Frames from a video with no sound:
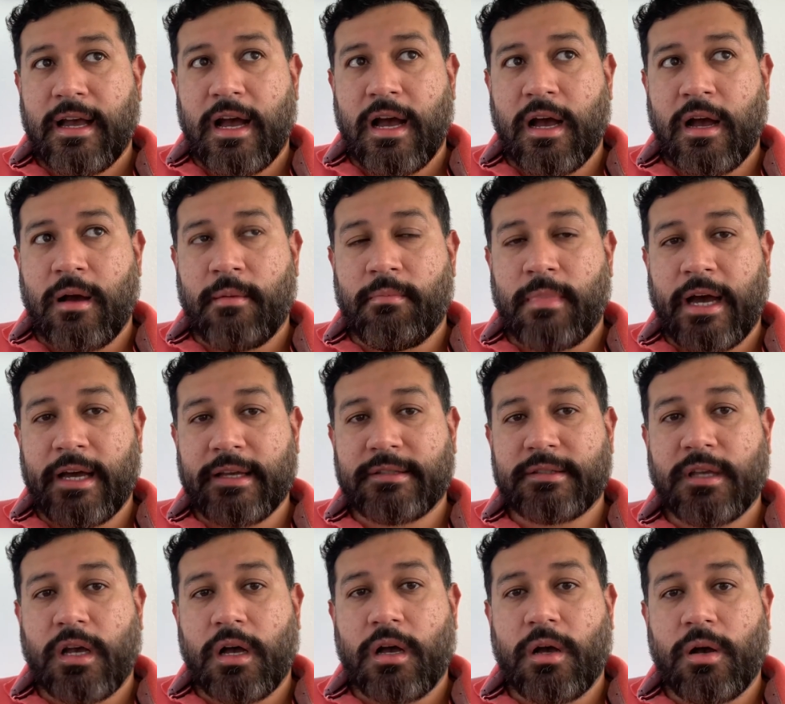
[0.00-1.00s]
I
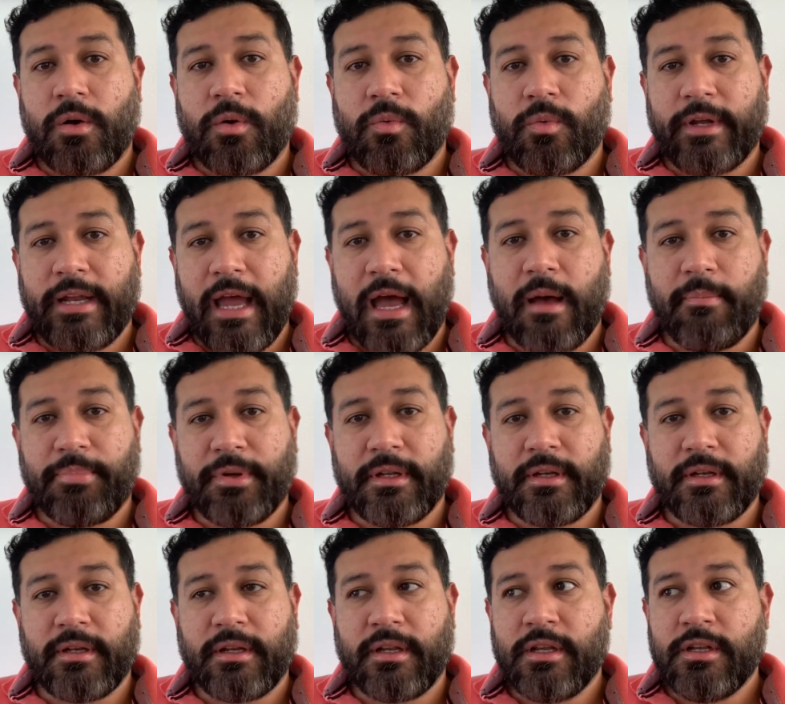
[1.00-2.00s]
saw, what
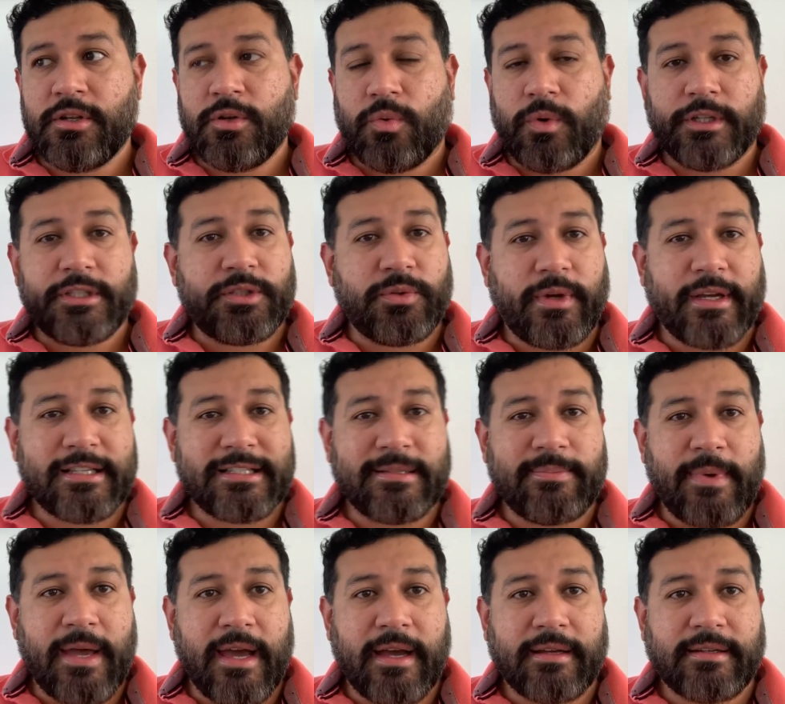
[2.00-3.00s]
happened, what to
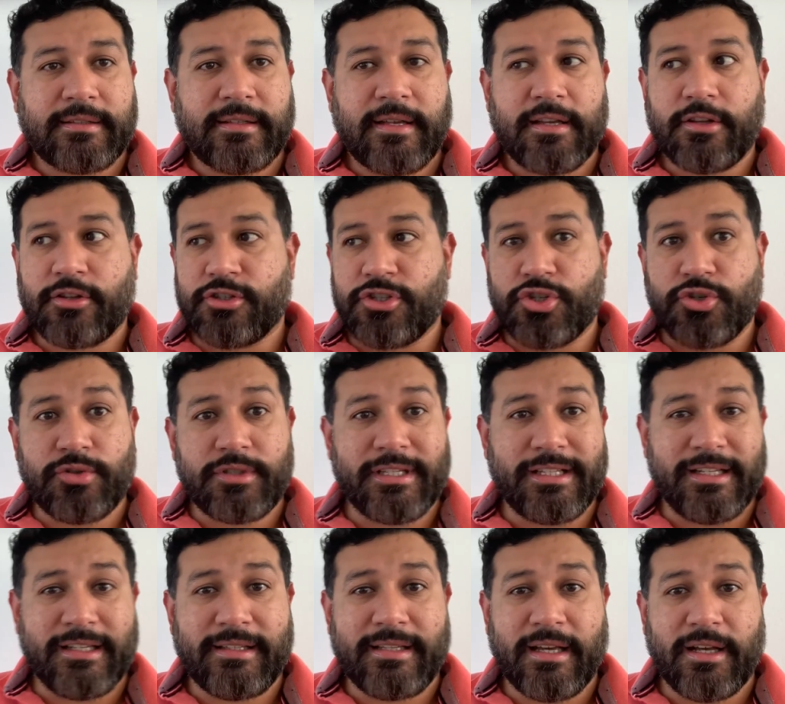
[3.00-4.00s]
expect, juicy
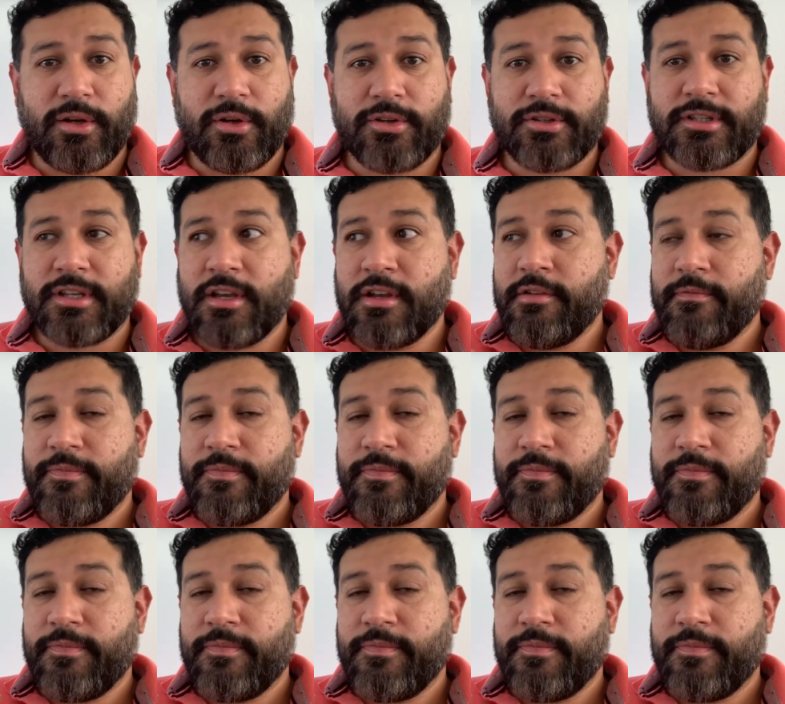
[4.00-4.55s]
details,